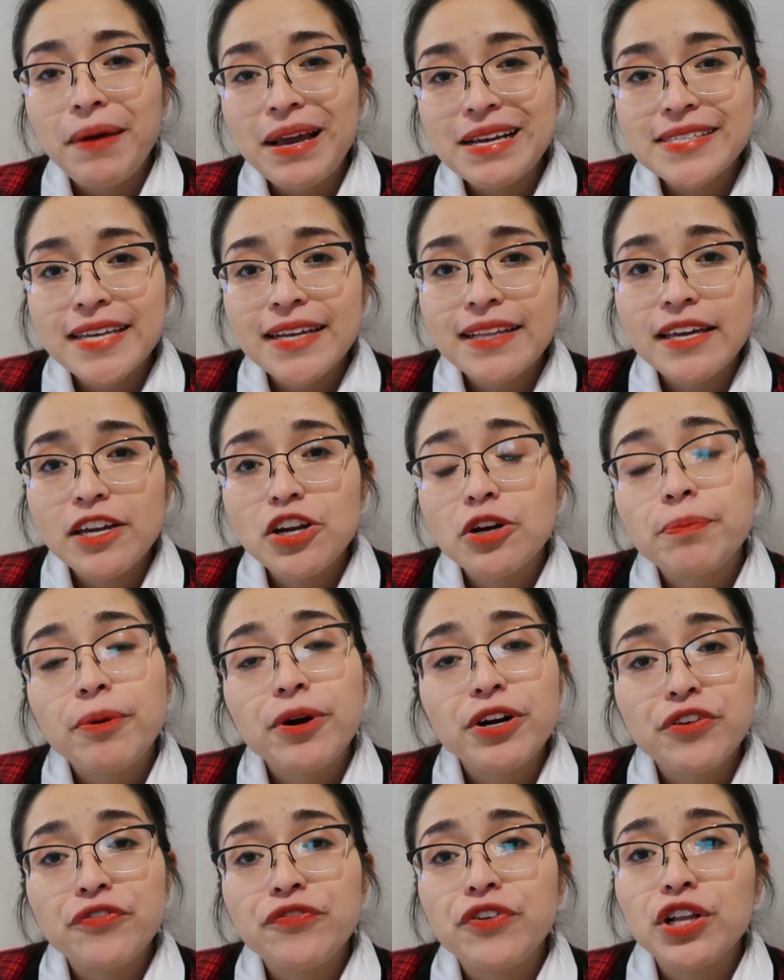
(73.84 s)
Basically, your
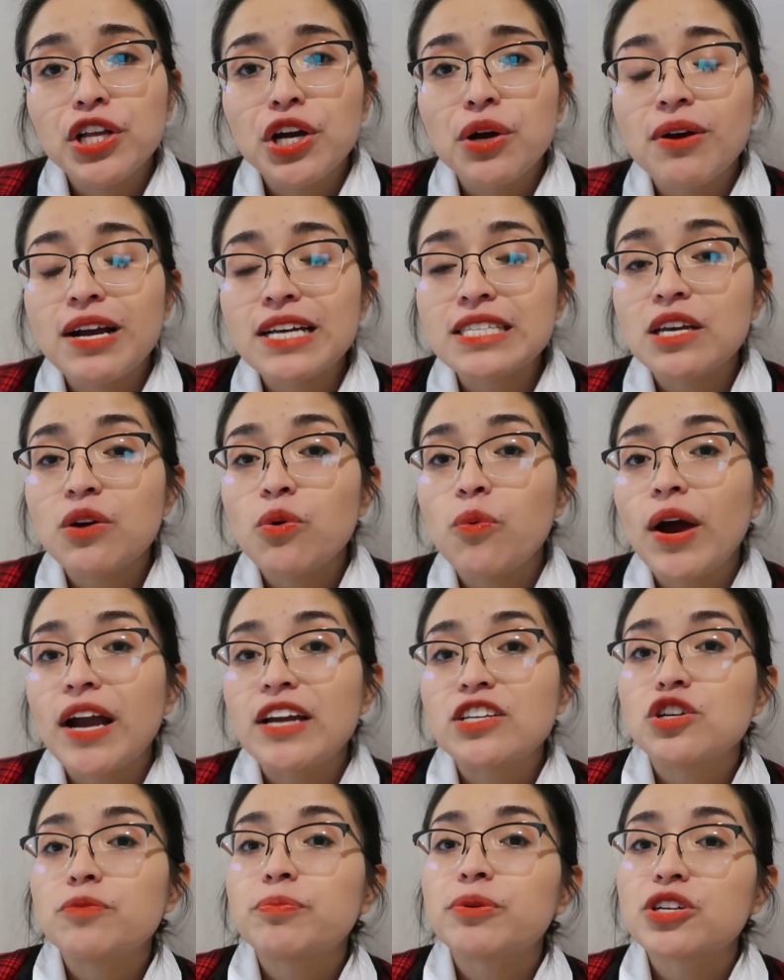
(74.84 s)
portfolio is a
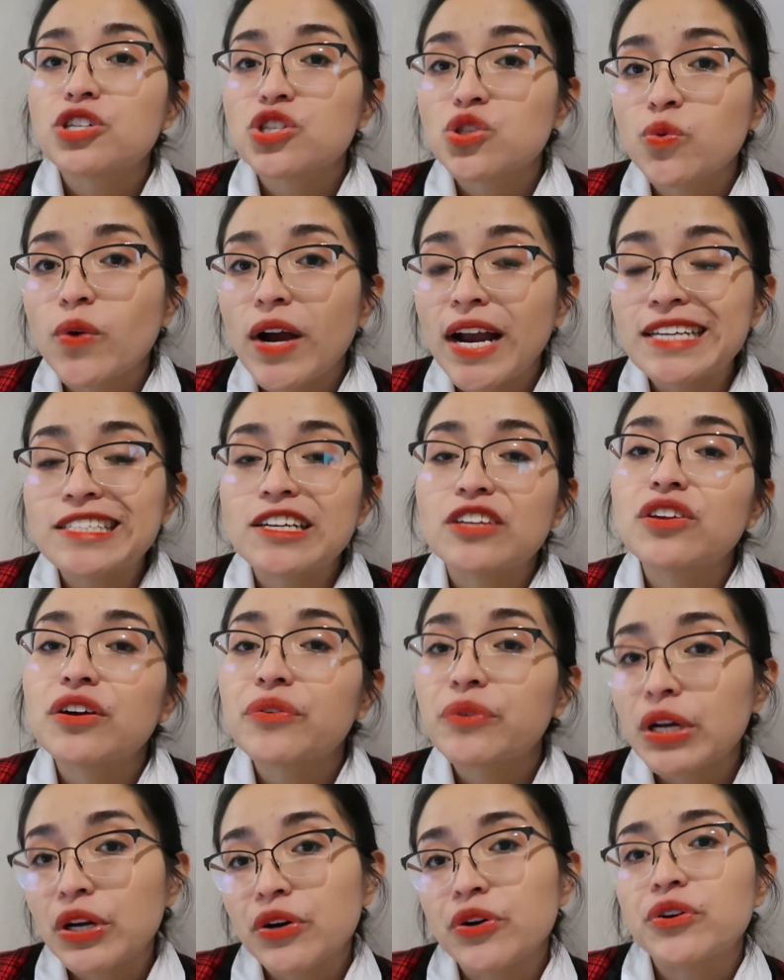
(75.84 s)
way to persuade the
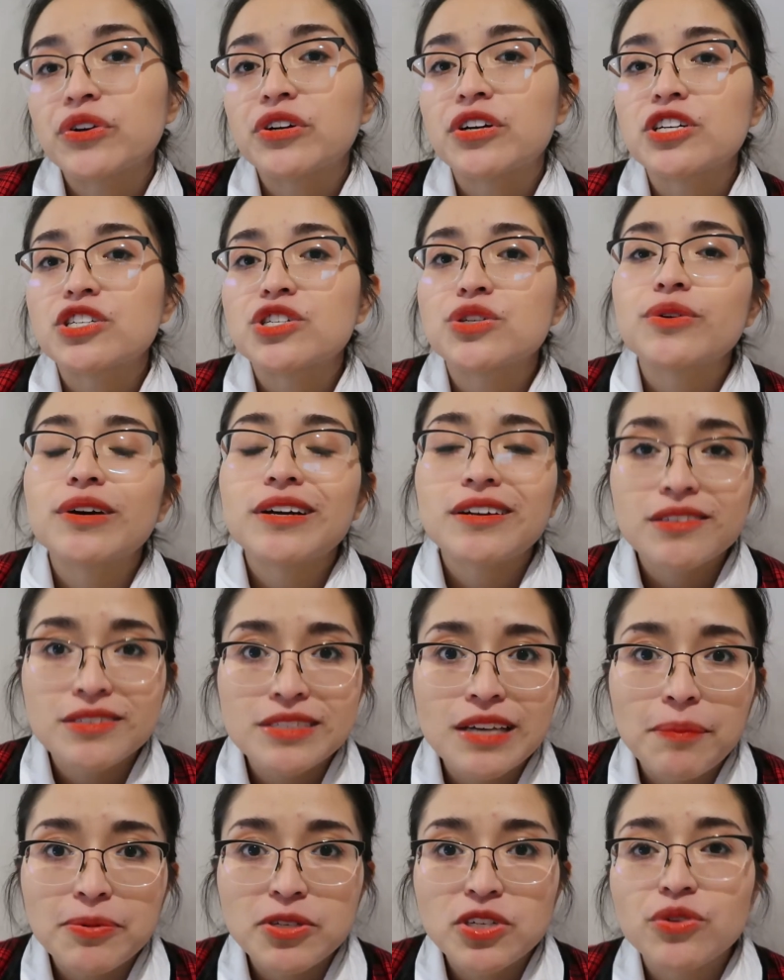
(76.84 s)
recruiter to
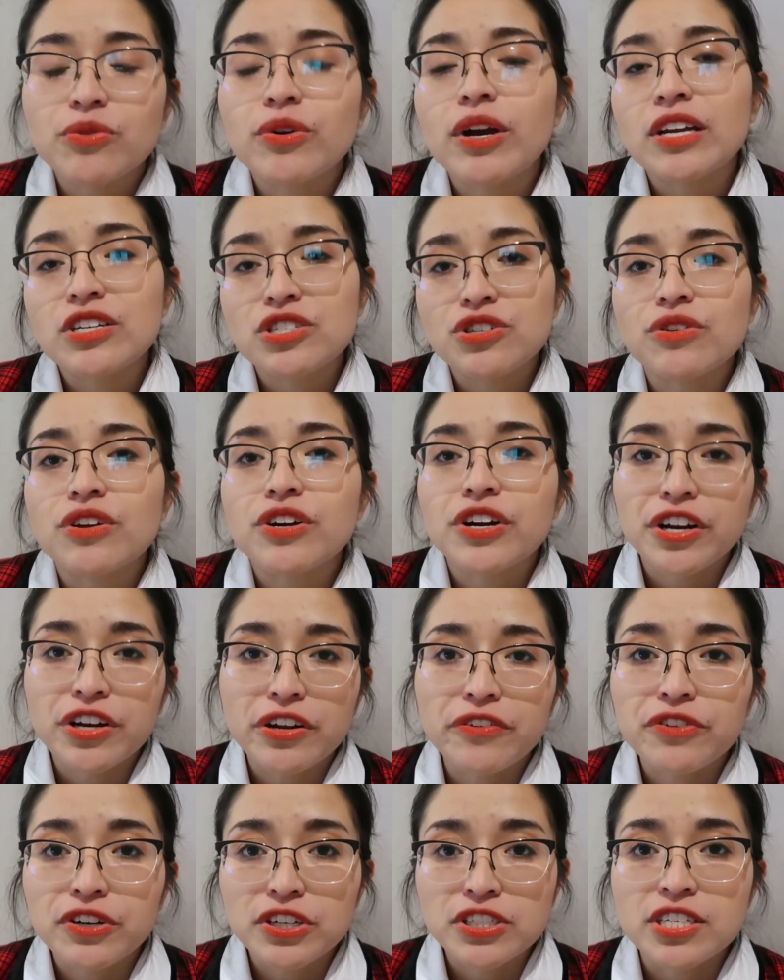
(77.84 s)
accept you into their
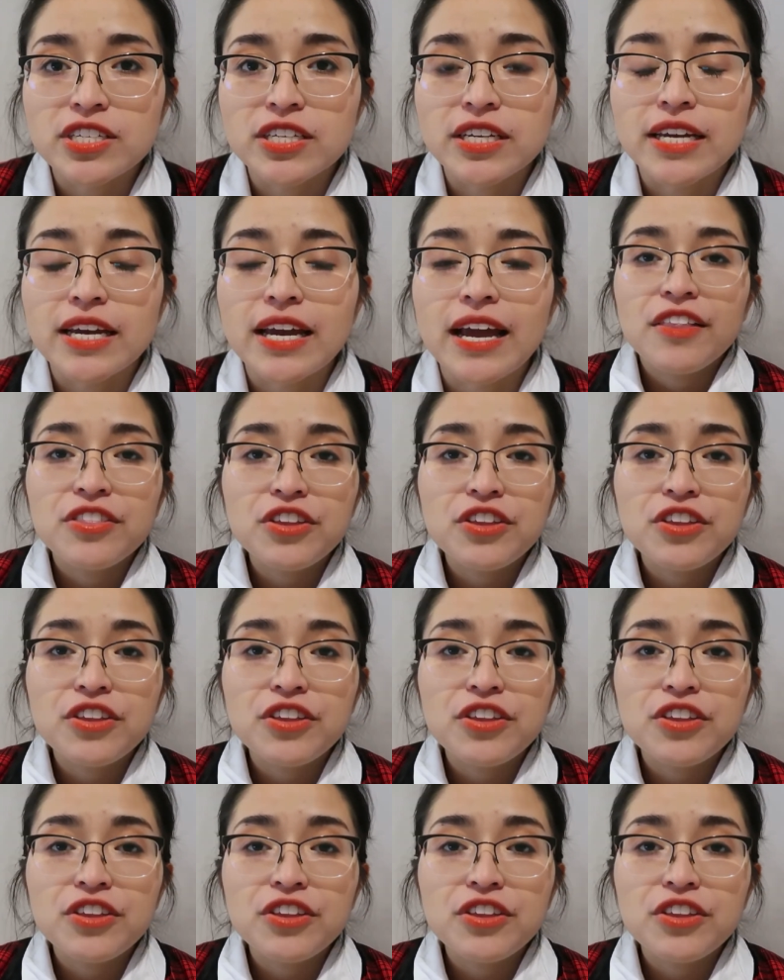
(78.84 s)
university.